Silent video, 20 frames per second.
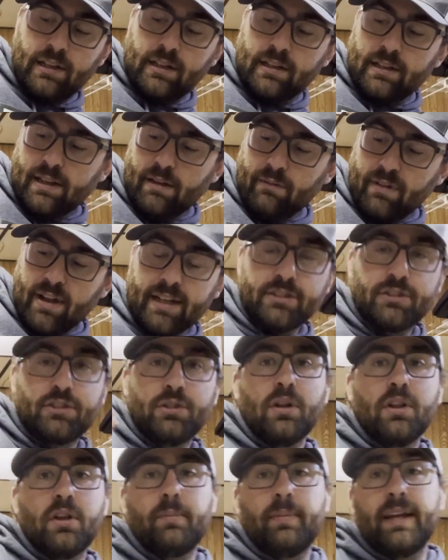Then we had 2
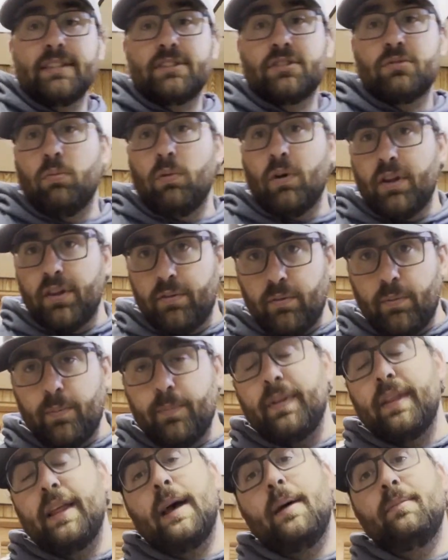other baits. One of
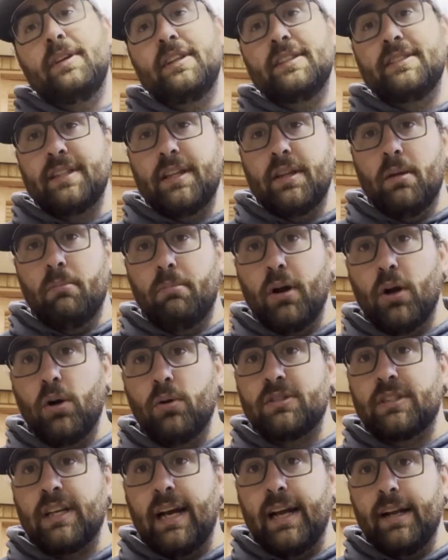them is in the
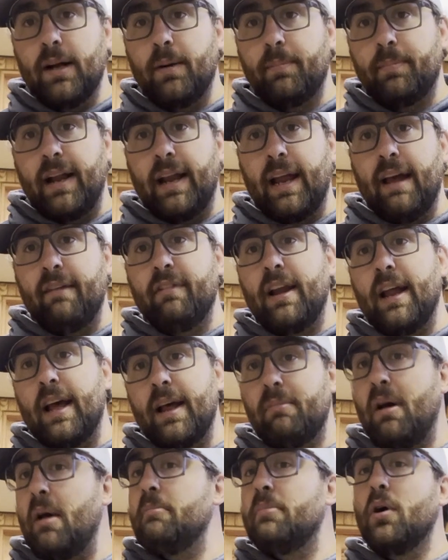boat tied up. I haven't had
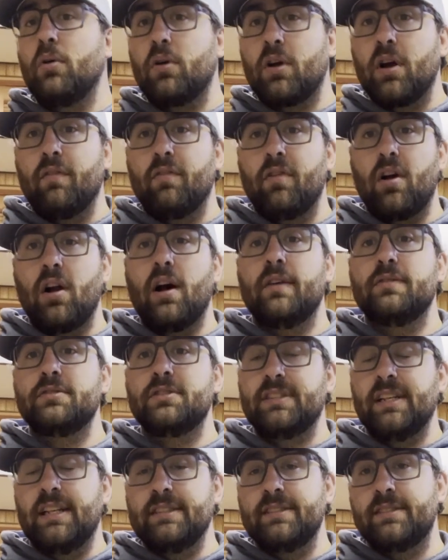my boat cover off
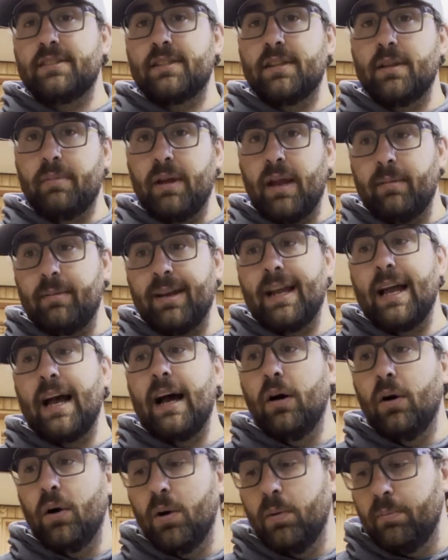since the baby got
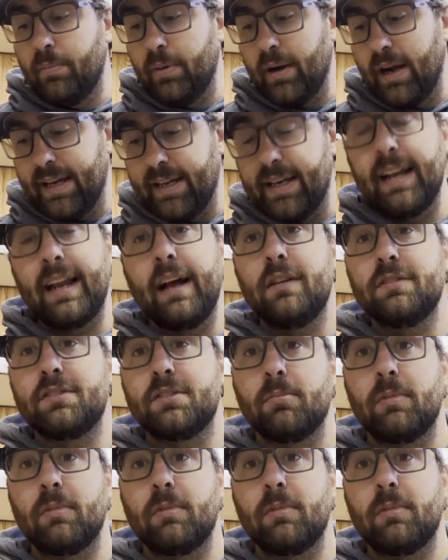home, but I did have some